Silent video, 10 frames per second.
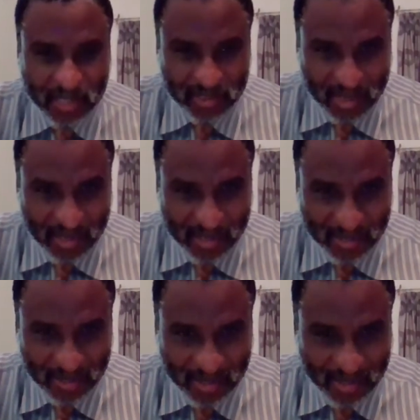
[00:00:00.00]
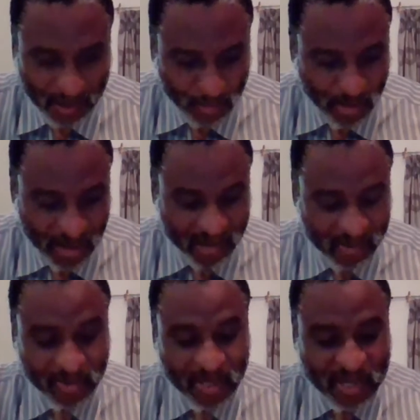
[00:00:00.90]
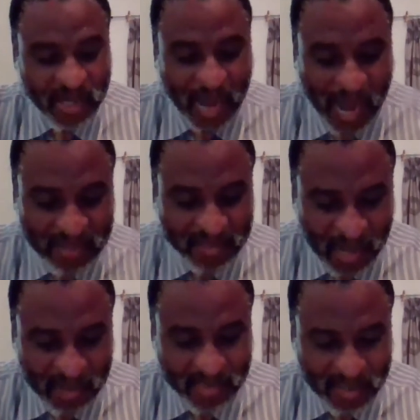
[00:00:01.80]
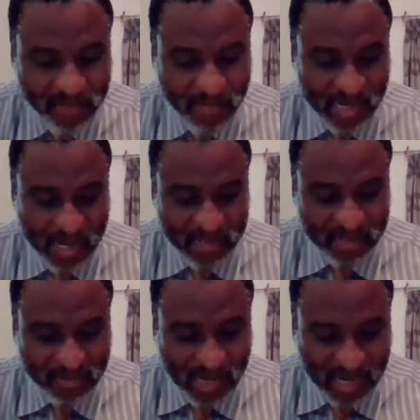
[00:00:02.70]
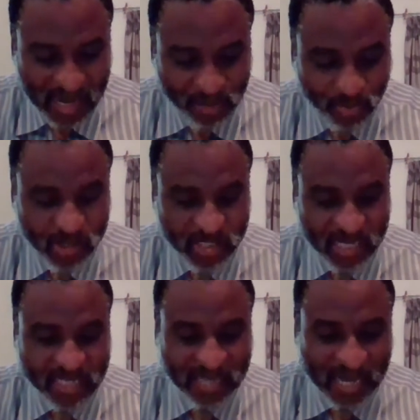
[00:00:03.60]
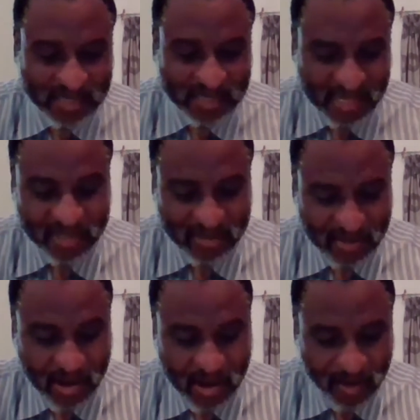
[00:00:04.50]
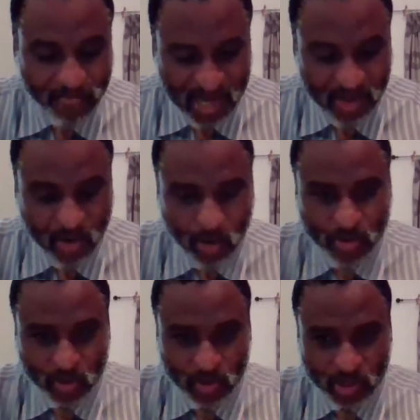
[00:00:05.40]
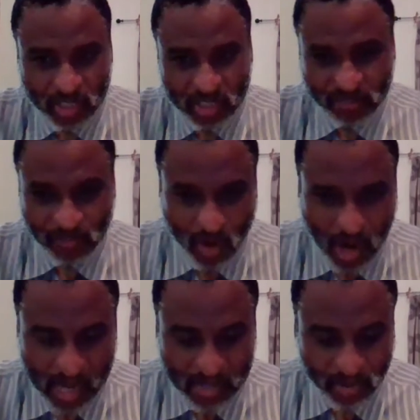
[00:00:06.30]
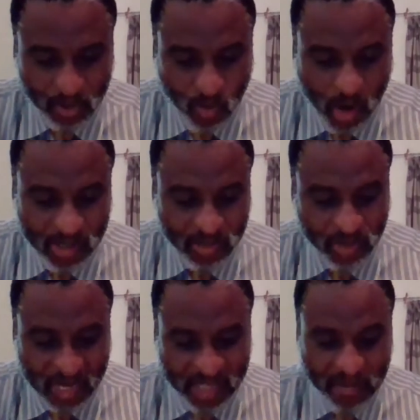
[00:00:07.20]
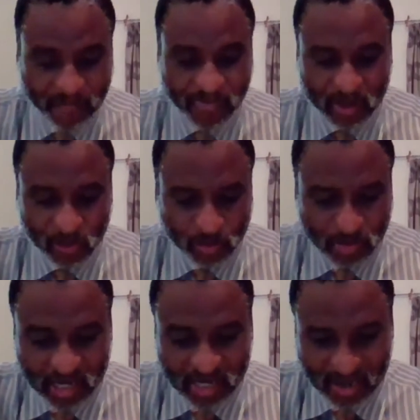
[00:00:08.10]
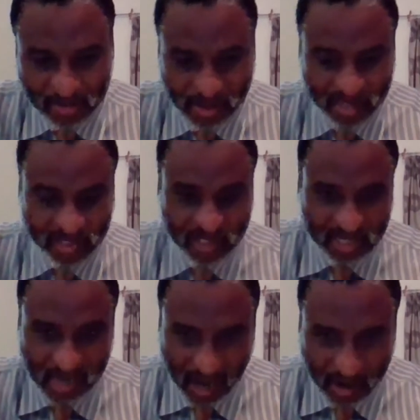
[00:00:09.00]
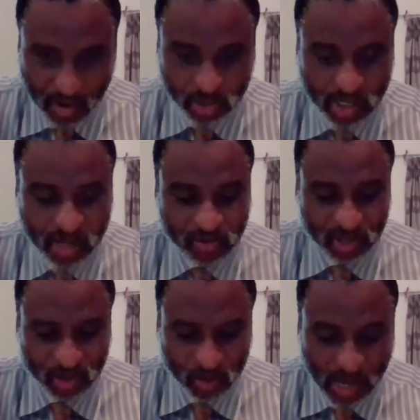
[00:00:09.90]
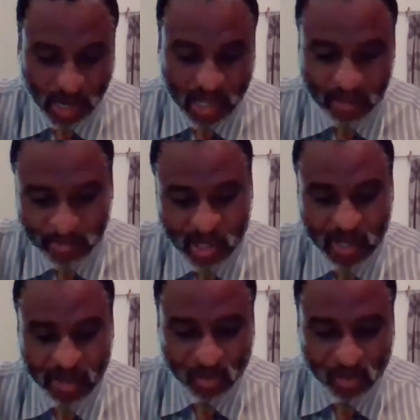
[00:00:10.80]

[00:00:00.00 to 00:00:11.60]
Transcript: Abu Bakr. I think my last point is, I think there are big opportunities for us to work together to build the capacity across across countries to help to